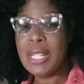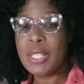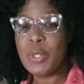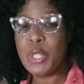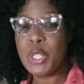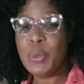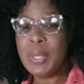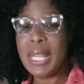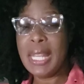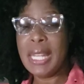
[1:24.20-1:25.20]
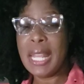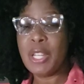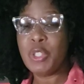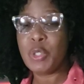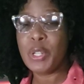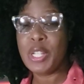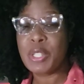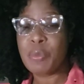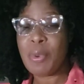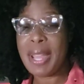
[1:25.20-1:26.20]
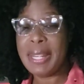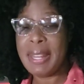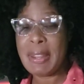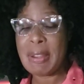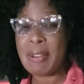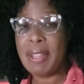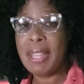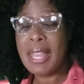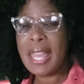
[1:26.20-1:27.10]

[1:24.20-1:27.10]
So tune in and join us right here